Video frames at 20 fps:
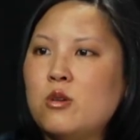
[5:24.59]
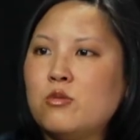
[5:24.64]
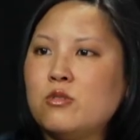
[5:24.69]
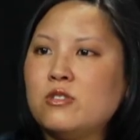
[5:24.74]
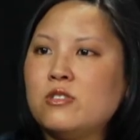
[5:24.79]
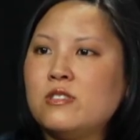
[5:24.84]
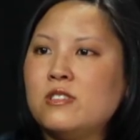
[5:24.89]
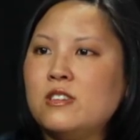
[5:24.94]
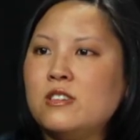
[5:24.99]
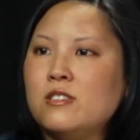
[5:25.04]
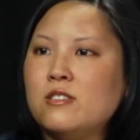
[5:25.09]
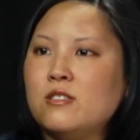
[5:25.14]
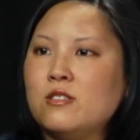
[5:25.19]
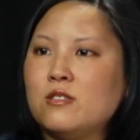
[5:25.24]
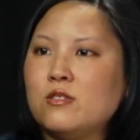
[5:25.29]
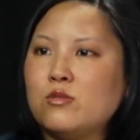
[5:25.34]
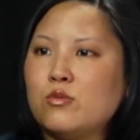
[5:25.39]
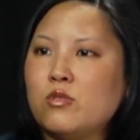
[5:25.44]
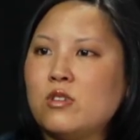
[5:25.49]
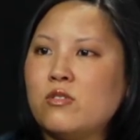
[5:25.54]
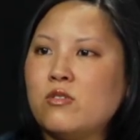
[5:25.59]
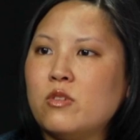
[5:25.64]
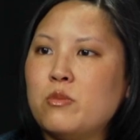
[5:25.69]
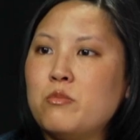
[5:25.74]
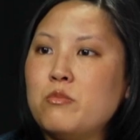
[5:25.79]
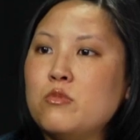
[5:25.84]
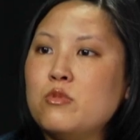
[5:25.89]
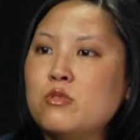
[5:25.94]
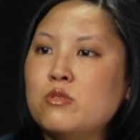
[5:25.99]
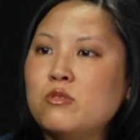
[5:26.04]
we're seeing sort of a
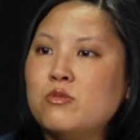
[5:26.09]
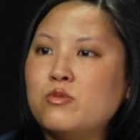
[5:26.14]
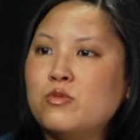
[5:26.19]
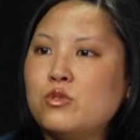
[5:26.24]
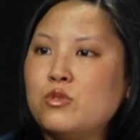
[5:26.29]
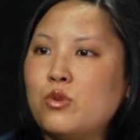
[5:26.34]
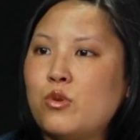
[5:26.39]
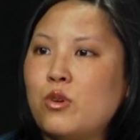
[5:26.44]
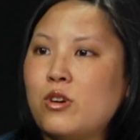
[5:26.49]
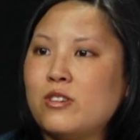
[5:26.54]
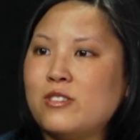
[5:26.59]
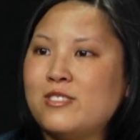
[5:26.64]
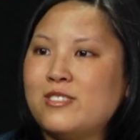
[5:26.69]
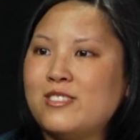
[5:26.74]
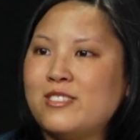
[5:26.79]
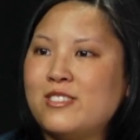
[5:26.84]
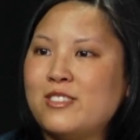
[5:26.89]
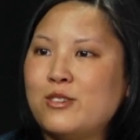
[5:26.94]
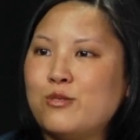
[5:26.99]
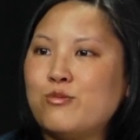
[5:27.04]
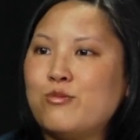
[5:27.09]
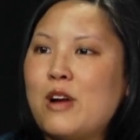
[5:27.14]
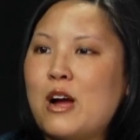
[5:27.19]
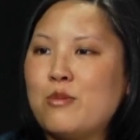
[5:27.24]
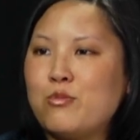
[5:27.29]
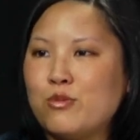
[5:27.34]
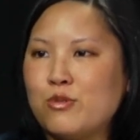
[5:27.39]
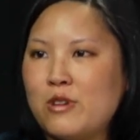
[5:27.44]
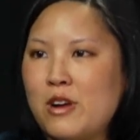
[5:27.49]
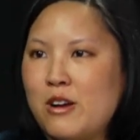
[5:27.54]
move towards the
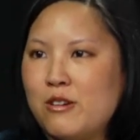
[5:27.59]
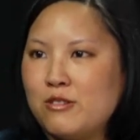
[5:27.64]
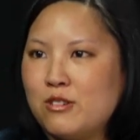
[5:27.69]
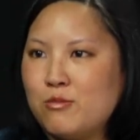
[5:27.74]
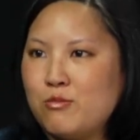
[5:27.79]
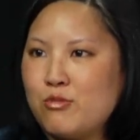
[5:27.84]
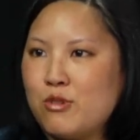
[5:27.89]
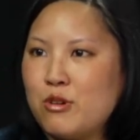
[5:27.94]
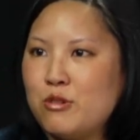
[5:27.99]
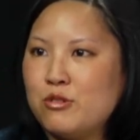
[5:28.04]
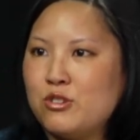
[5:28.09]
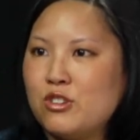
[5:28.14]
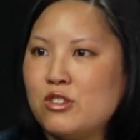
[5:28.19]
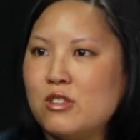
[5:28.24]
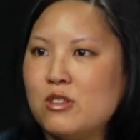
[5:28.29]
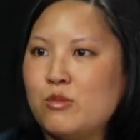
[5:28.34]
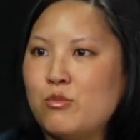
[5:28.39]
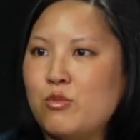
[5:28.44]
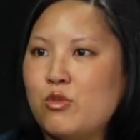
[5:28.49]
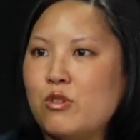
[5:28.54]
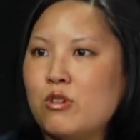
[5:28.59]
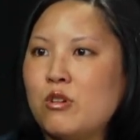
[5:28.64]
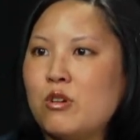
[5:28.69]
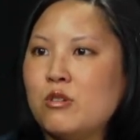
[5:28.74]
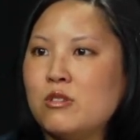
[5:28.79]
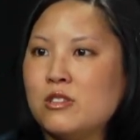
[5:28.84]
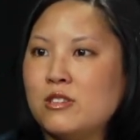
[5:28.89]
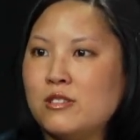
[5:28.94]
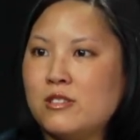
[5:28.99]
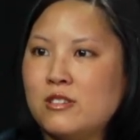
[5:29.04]
wraparound approach and the more
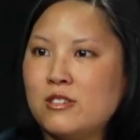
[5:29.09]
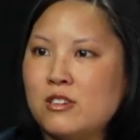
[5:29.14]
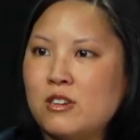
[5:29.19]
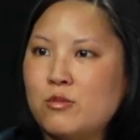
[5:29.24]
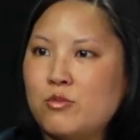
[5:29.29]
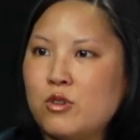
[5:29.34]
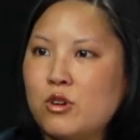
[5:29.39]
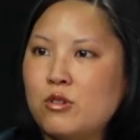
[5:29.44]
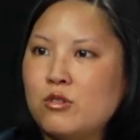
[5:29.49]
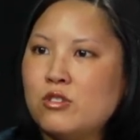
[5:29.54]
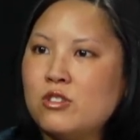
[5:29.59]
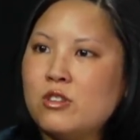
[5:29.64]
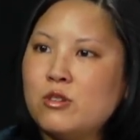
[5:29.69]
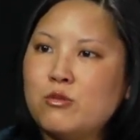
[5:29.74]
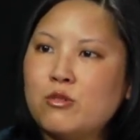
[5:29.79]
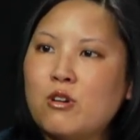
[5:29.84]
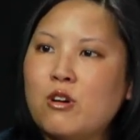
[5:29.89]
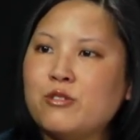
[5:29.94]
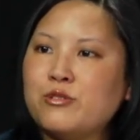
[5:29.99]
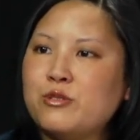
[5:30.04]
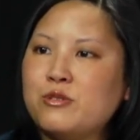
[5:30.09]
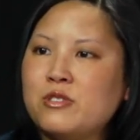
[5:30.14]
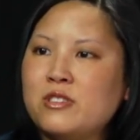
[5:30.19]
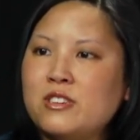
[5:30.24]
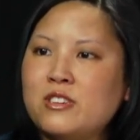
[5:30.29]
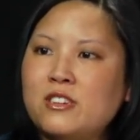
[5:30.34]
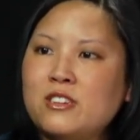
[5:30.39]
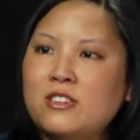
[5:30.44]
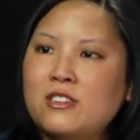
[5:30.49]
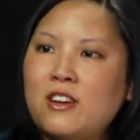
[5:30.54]
holistic approach that we're also
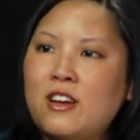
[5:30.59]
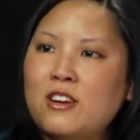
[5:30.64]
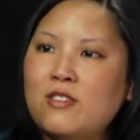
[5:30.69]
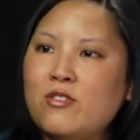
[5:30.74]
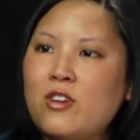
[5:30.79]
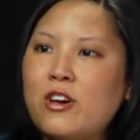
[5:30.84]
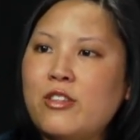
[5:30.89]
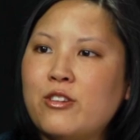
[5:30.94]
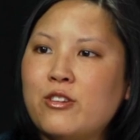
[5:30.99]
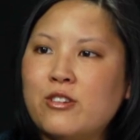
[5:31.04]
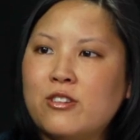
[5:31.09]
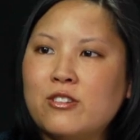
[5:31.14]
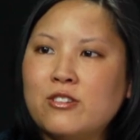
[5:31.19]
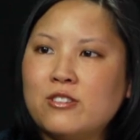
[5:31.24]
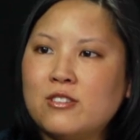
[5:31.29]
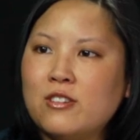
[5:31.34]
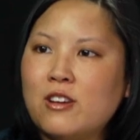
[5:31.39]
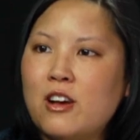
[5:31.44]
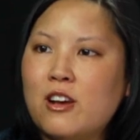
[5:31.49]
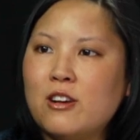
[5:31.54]
seeing in kind of other